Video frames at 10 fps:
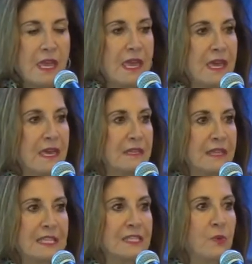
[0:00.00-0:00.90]
And
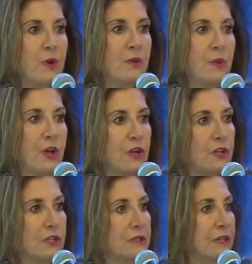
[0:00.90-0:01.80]
that's the one we
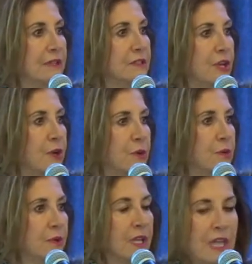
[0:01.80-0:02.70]
all
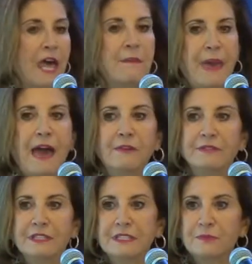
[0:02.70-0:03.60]
know a lot
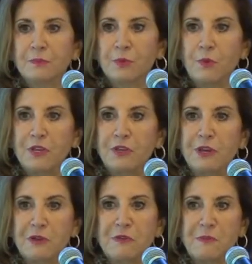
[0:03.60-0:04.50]
about. That's the one you
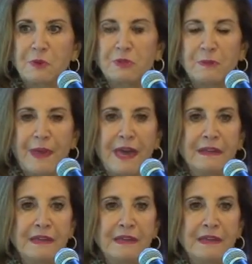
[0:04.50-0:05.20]
hear the most about.